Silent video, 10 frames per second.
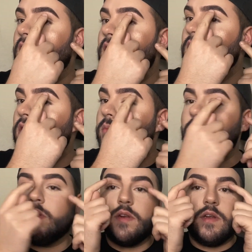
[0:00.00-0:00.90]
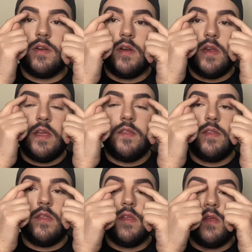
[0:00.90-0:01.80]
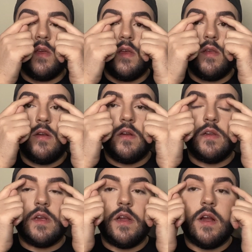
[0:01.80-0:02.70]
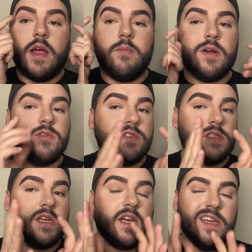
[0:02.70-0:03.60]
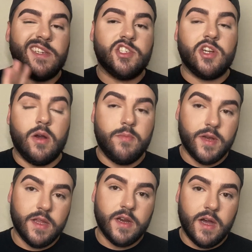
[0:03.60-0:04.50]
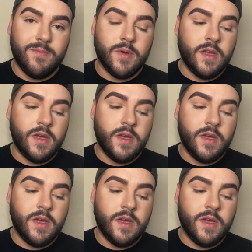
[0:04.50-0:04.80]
and you could put it underneath your entire eyebrow just to kind of sharpen it up.